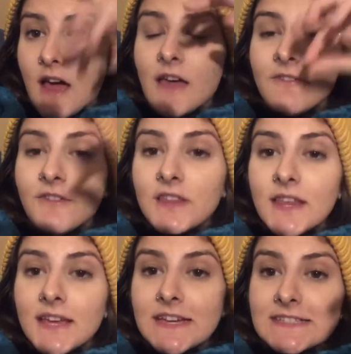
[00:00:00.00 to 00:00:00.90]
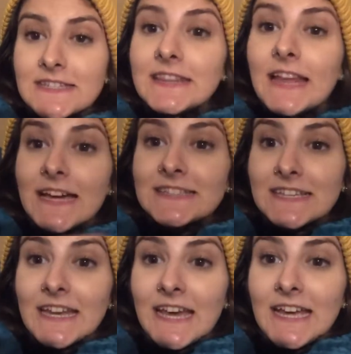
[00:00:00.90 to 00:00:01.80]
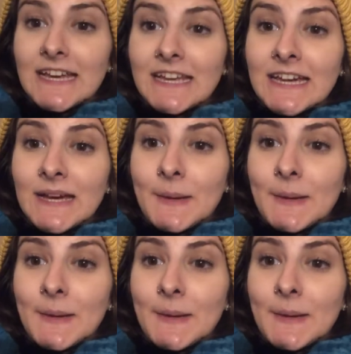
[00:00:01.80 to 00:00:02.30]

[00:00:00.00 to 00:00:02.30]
I feel like I did that today,